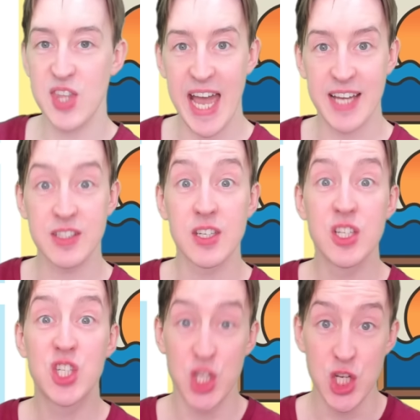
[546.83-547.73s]
that?
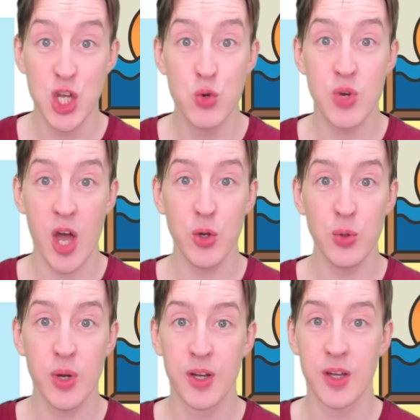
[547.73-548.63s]
Do you know?